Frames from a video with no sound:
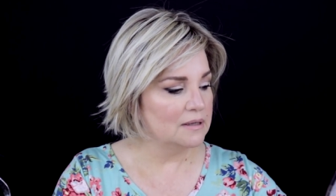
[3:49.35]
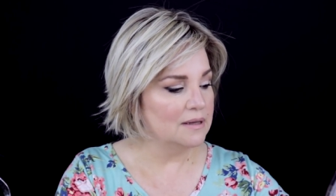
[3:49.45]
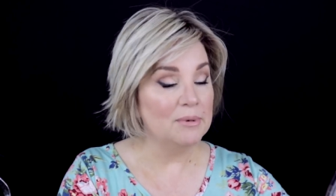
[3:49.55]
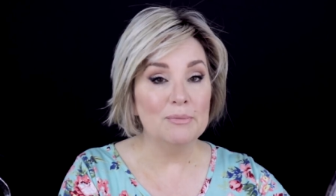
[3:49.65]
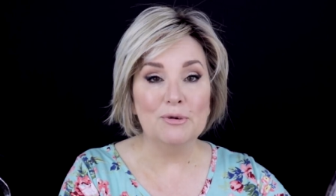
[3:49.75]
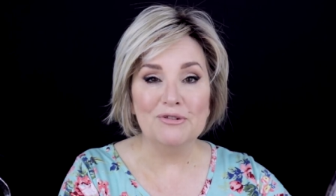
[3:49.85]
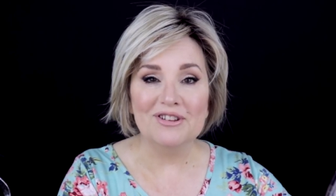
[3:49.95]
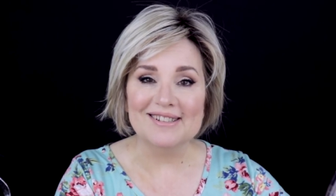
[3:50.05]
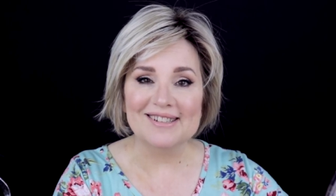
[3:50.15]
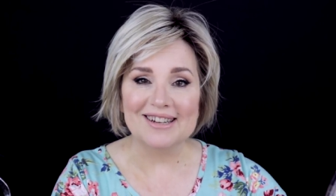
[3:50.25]
let me move
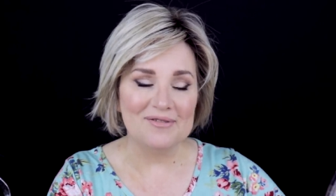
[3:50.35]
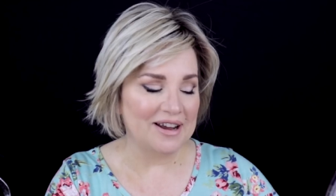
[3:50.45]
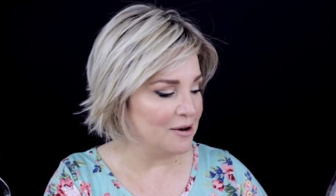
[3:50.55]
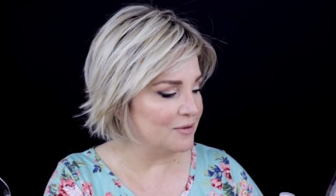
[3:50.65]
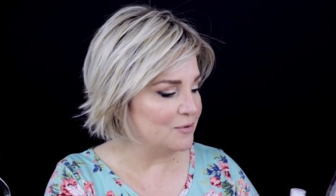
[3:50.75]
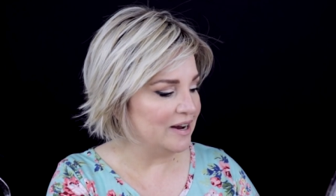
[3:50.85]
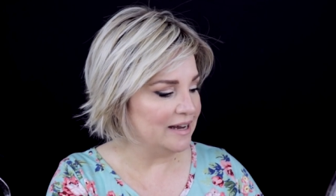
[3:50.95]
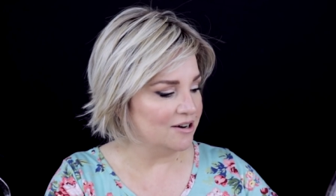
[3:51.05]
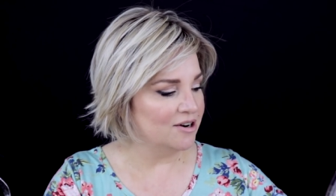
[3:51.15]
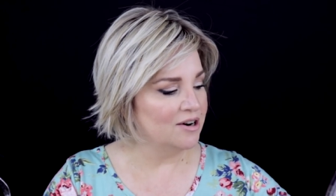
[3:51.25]
this stuff out of the
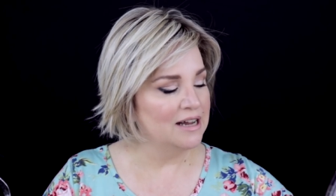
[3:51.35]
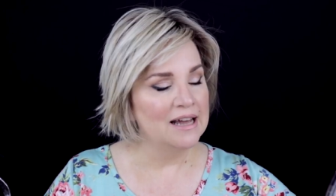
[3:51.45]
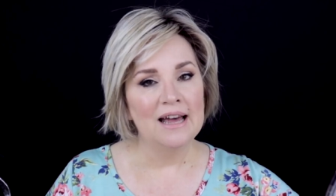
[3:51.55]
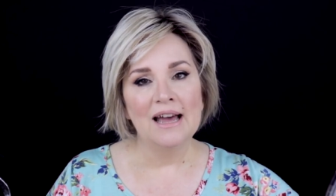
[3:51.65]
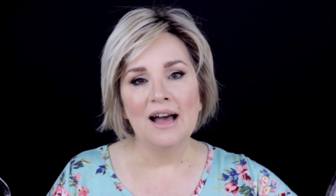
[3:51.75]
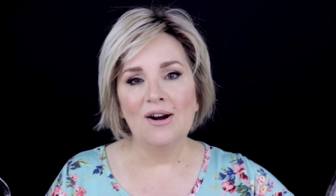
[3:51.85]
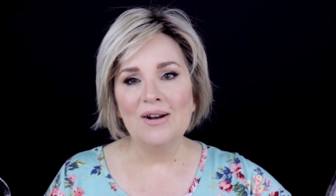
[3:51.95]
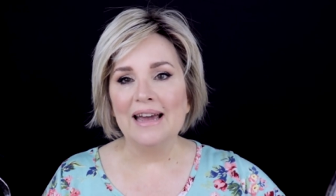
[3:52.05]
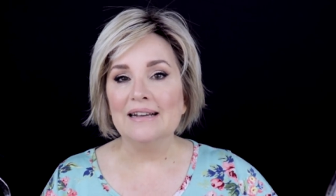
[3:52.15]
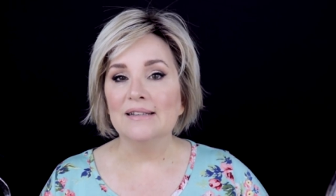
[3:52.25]
way here.
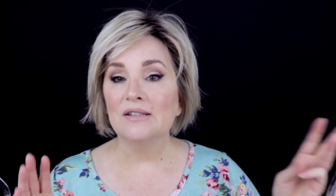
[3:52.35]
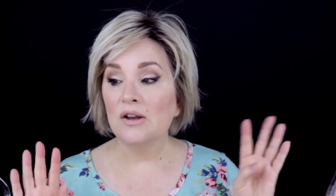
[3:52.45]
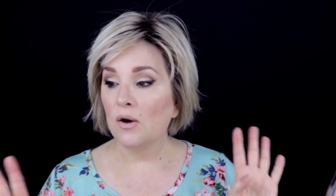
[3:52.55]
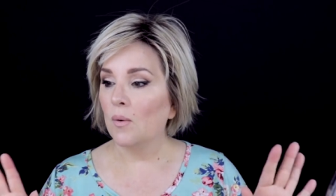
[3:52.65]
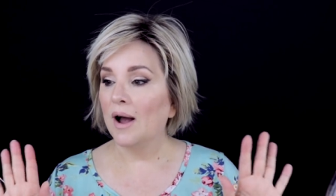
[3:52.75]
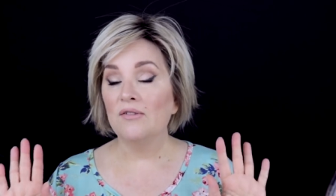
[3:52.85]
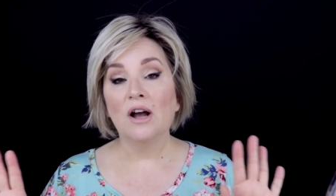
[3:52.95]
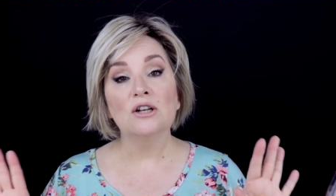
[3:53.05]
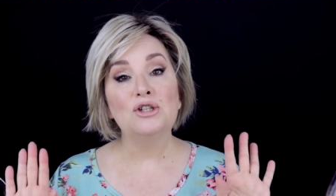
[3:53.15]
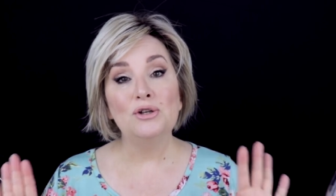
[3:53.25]
Okay, so I've
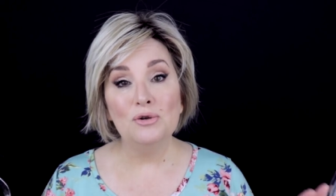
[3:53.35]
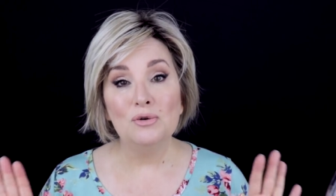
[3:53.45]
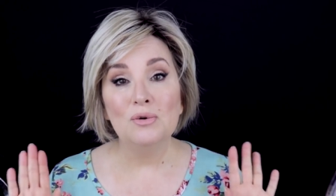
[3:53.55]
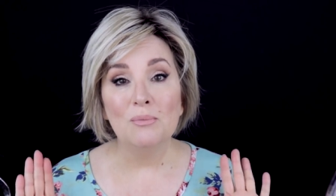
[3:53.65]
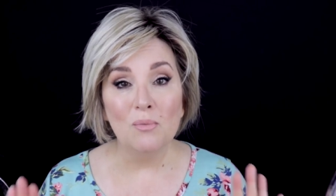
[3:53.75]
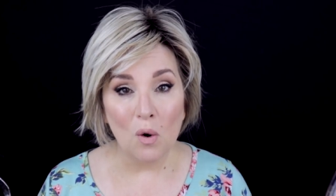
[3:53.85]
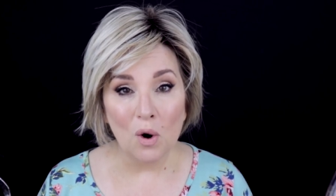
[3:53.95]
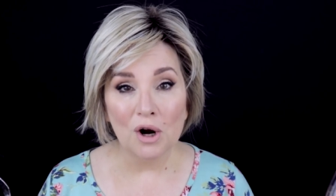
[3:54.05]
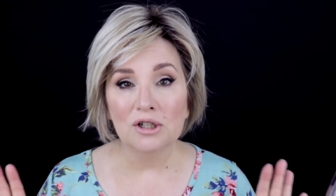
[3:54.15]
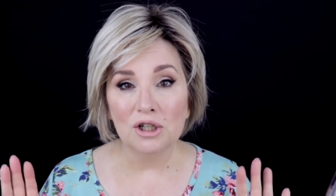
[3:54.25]
got two
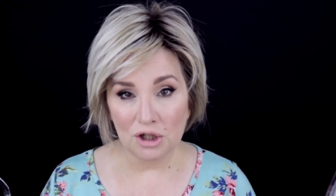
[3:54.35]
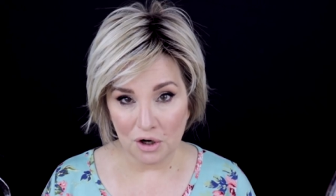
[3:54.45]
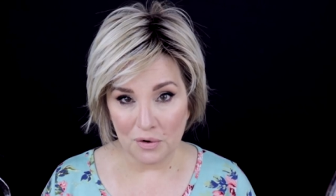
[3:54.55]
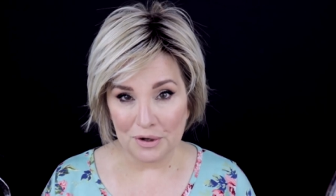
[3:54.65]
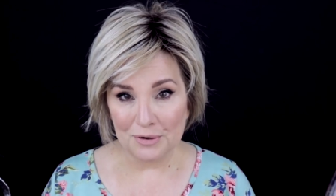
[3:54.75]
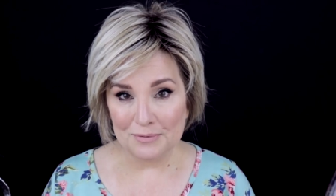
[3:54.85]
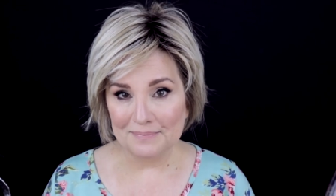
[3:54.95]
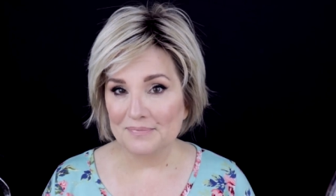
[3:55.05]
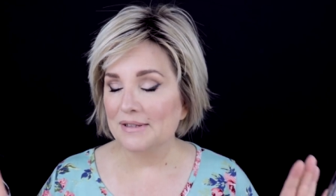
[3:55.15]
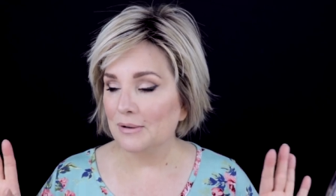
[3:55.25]
more to show you.
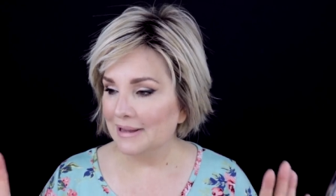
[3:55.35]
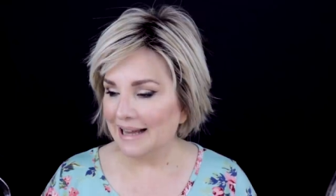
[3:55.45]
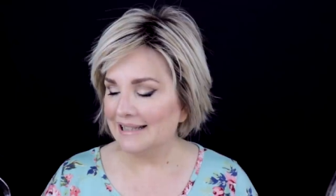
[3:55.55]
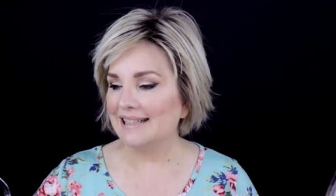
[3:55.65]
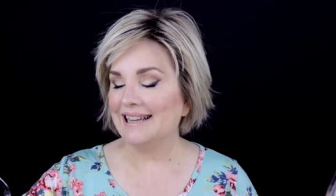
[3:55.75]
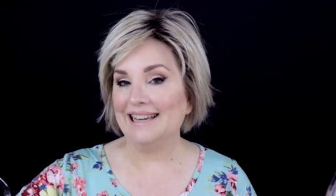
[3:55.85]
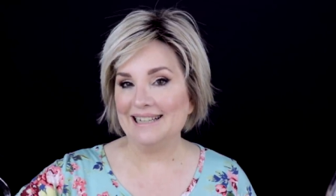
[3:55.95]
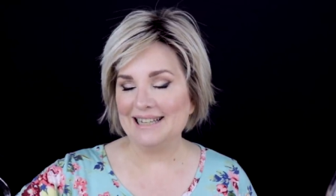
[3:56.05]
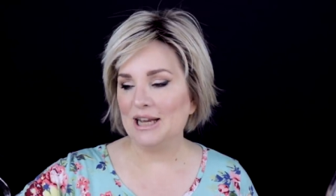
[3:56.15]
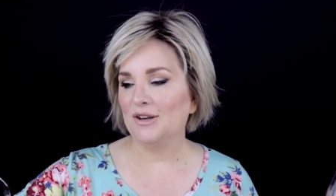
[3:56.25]
So let's
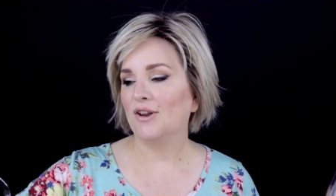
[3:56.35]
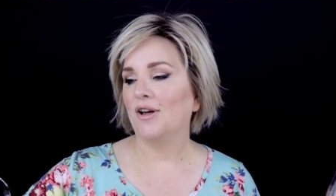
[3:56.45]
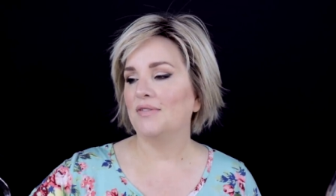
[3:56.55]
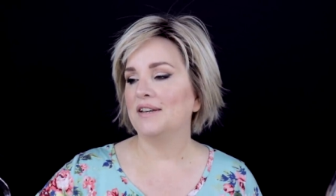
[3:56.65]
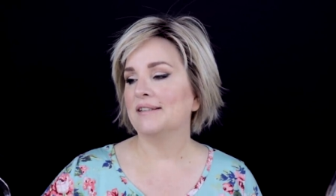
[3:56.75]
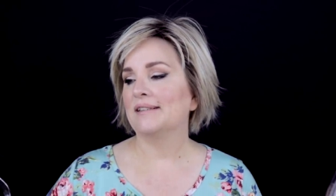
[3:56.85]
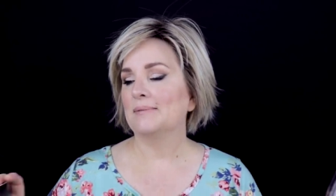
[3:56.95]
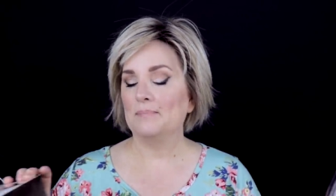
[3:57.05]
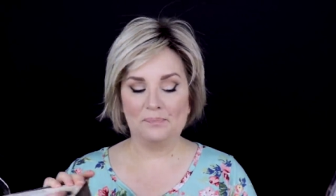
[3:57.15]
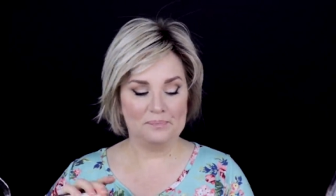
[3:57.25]
get to getting on
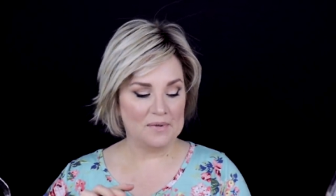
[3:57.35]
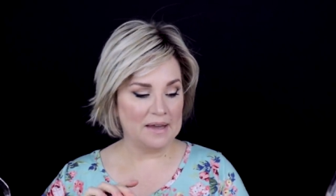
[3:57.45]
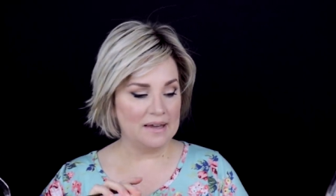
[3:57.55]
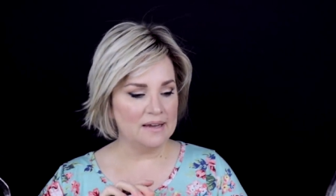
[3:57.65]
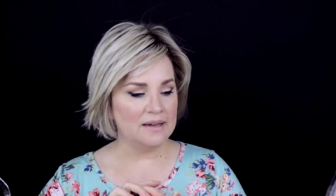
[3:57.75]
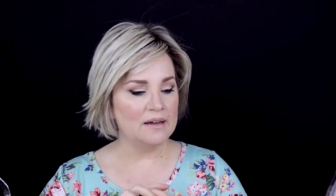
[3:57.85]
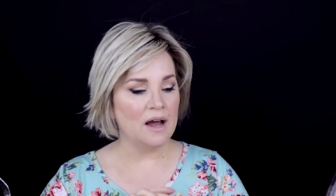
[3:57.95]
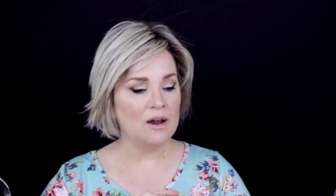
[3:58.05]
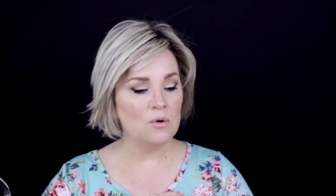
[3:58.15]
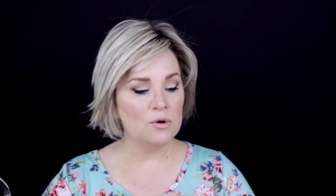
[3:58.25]
this. Again,
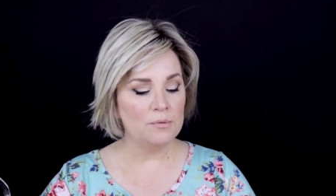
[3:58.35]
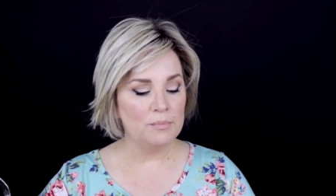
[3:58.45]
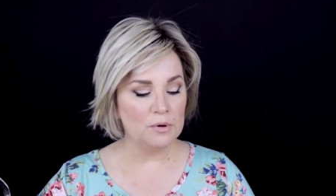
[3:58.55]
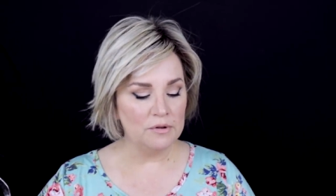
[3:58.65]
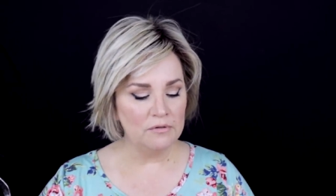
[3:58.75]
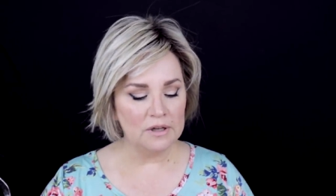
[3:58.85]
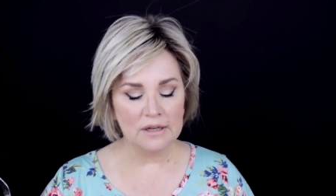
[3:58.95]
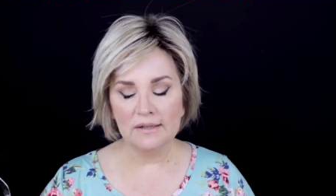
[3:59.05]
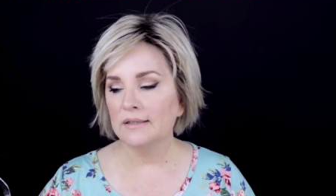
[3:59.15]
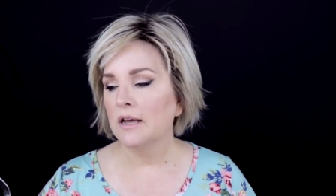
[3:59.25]
I ordered both of
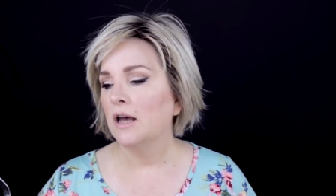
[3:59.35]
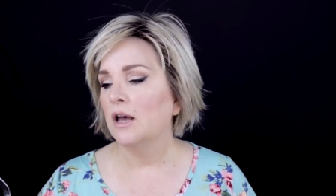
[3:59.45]
these